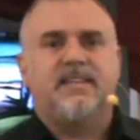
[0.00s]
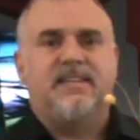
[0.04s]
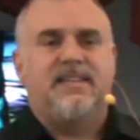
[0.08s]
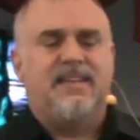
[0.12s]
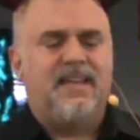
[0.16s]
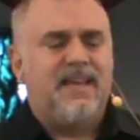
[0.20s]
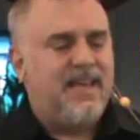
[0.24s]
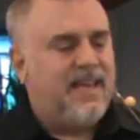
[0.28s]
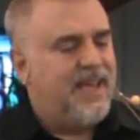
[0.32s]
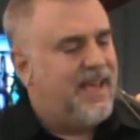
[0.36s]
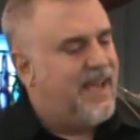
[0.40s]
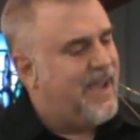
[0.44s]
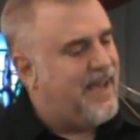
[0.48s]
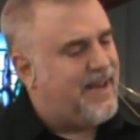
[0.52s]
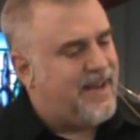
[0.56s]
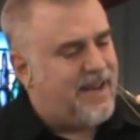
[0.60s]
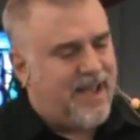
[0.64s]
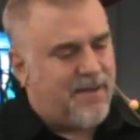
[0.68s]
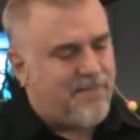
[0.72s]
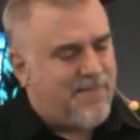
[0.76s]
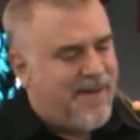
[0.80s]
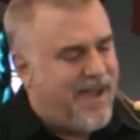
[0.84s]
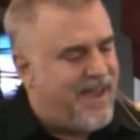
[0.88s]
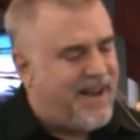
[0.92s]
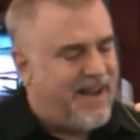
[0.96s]
And, and,
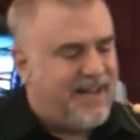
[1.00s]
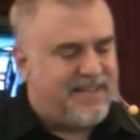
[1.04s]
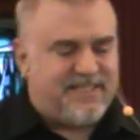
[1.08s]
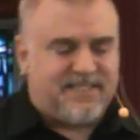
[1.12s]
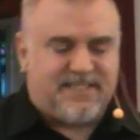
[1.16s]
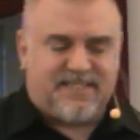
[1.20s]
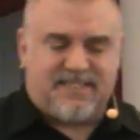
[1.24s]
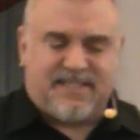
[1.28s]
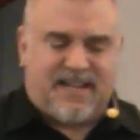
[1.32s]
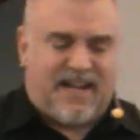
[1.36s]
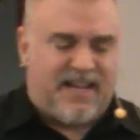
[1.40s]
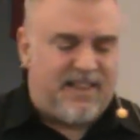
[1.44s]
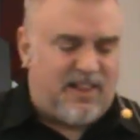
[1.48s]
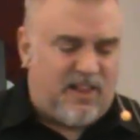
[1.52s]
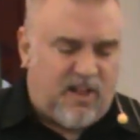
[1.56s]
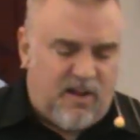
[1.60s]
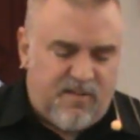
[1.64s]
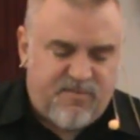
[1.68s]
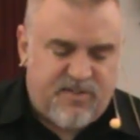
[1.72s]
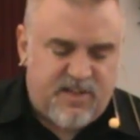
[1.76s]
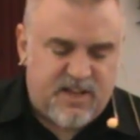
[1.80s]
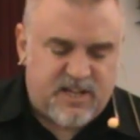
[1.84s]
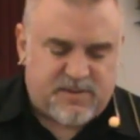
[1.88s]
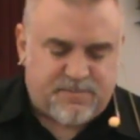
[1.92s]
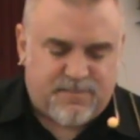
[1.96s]
and man, I just I
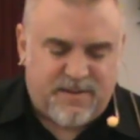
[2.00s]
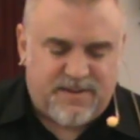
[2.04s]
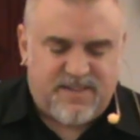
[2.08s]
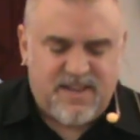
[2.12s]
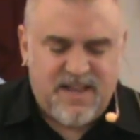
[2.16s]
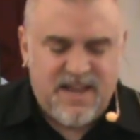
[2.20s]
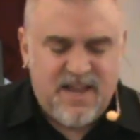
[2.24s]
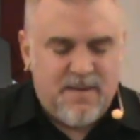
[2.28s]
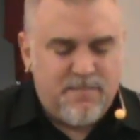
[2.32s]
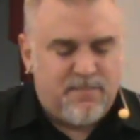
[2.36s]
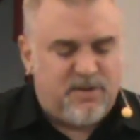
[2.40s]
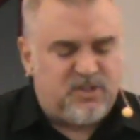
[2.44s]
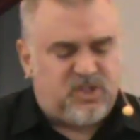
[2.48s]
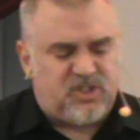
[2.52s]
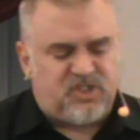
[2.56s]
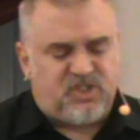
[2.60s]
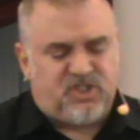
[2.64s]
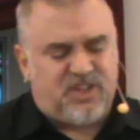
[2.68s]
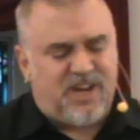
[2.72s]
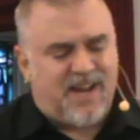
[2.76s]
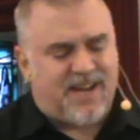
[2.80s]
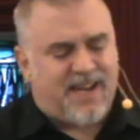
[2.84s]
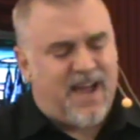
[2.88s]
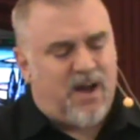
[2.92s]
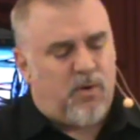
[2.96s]
love this. But but just
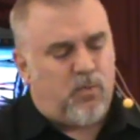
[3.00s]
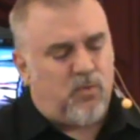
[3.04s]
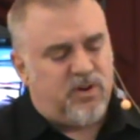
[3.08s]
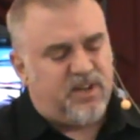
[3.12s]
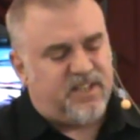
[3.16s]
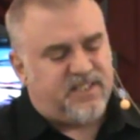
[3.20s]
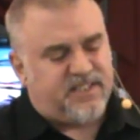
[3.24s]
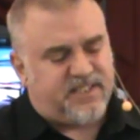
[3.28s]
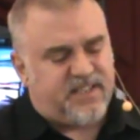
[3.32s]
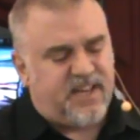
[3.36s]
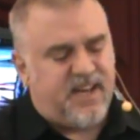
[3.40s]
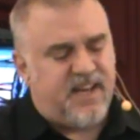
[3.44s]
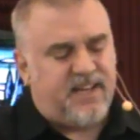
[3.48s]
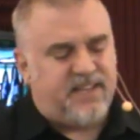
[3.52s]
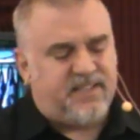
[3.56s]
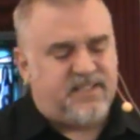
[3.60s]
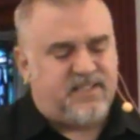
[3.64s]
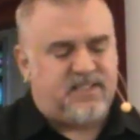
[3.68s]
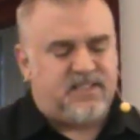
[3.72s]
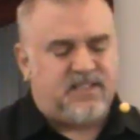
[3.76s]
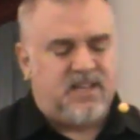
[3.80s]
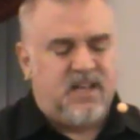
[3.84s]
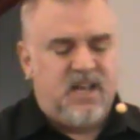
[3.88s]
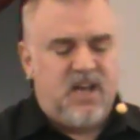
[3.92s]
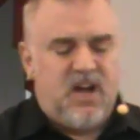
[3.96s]
check out what it
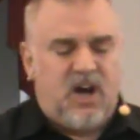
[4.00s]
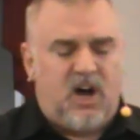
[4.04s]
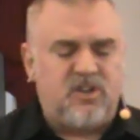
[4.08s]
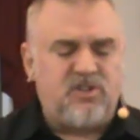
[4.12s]
says.